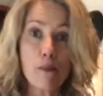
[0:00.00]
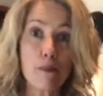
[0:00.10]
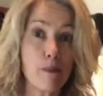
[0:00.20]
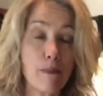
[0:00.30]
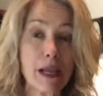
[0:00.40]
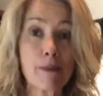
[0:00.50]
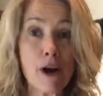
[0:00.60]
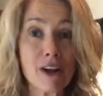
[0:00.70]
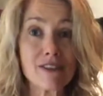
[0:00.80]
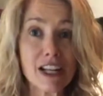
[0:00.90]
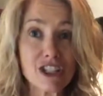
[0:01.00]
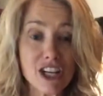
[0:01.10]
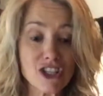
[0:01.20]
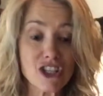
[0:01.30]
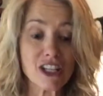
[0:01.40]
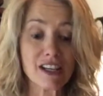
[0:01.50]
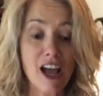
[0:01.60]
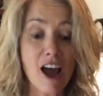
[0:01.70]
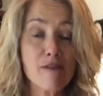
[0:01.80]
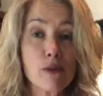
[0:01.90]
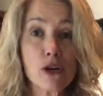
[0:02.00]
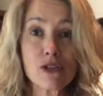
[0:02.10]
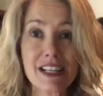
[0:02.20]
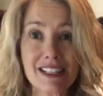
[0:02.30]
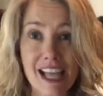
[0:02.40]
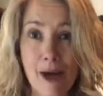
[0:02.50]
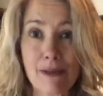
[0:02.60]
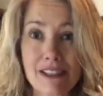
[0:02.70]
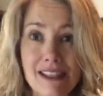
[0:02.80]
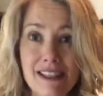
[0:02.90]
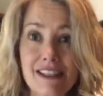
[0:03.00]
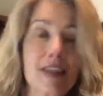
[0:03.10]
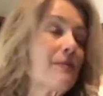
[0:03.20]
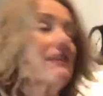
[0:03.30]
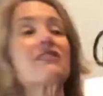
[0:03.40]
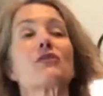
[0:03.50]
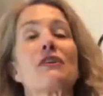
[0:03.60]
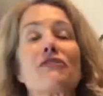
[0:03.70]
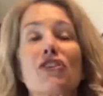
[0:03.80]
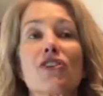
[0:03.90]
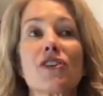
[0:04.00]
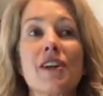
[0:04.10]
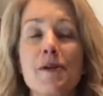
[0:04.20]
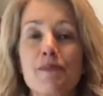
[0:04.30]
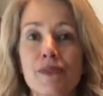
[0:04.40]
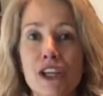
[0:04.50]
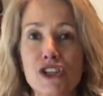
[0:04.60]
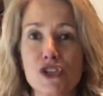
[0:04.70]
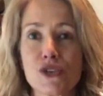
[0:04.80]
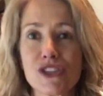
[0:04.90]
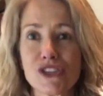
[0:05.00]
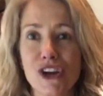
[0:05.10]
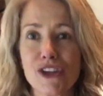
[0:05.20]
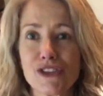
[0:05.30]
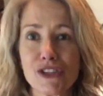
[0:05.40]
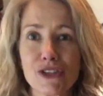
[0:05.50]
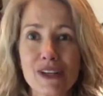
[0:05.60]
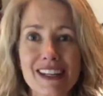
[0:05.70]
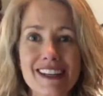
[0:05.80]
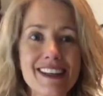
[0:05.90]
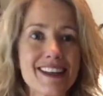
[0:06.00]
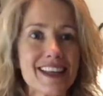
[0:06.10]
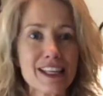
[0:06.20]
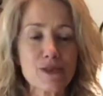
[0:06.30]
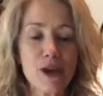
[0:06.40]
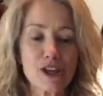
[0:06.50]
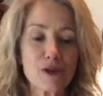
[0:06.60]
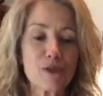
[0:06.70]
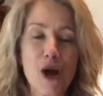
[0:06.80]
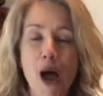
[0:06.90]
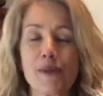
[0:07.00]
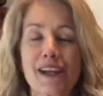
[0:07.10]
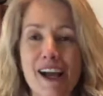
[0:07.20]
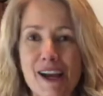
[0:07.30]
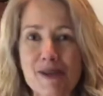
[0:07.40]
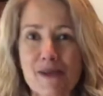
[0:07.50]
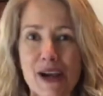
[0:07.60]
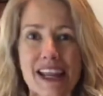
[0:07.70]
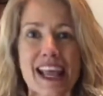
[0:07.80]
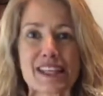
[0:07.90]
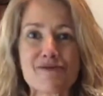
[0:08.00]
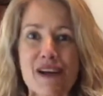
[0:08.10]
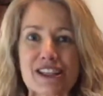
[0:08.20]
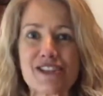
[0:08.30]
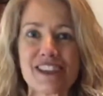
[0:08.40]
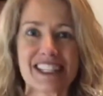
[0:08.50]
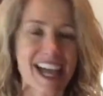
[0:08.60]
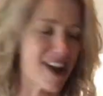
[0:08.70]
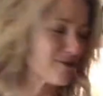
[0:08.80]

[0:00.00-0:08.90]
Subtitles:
big part of digestion of proteins happens in the stomach. So if your juices are all diluted, guess what? You're probably not going to break as much of it down.